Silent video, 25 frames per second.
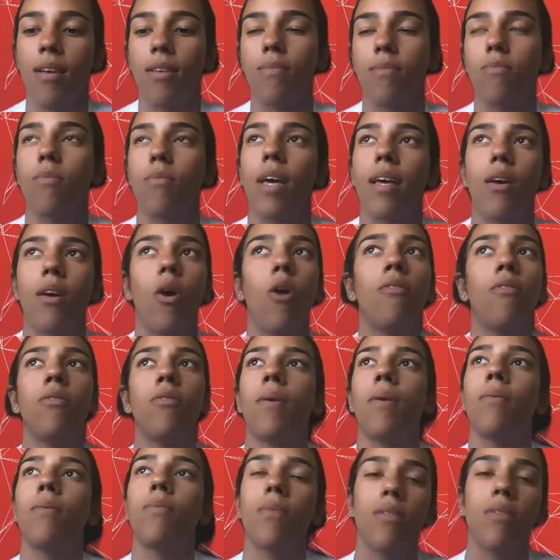like
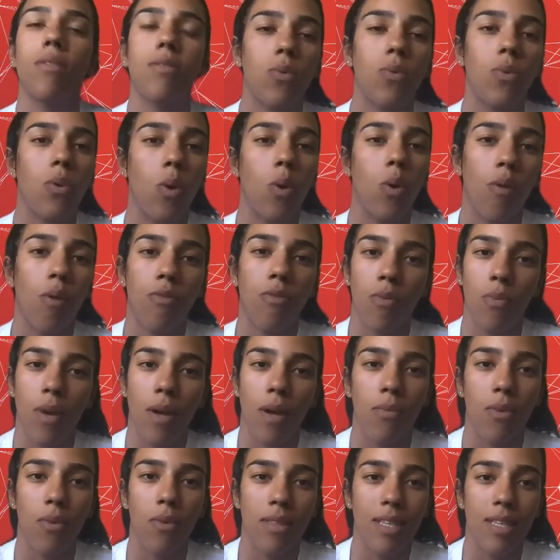overwhelmed with school,
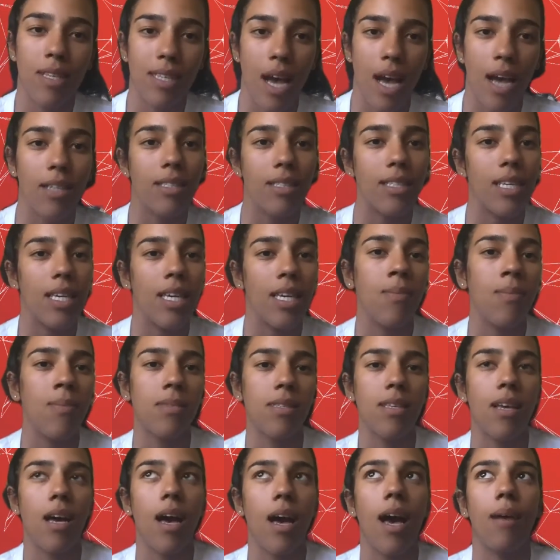overwhelmed with design
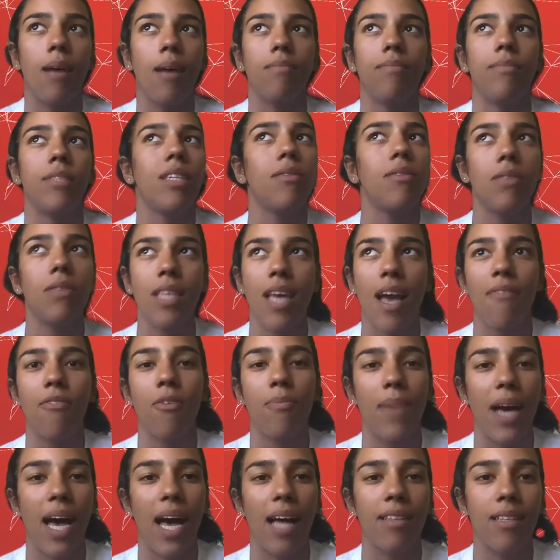teams, didn't really have a
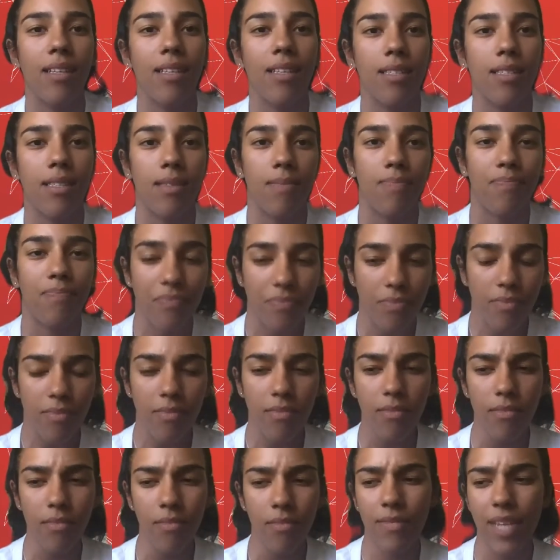balance
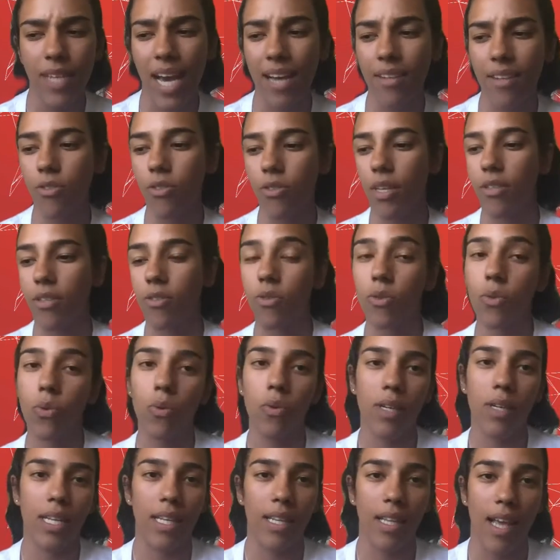as to like
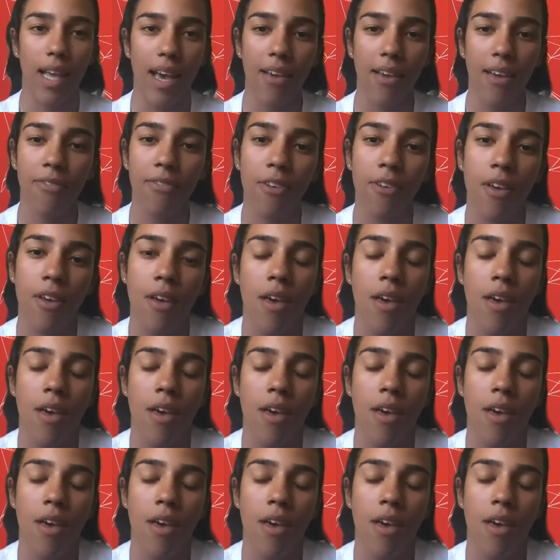school and life.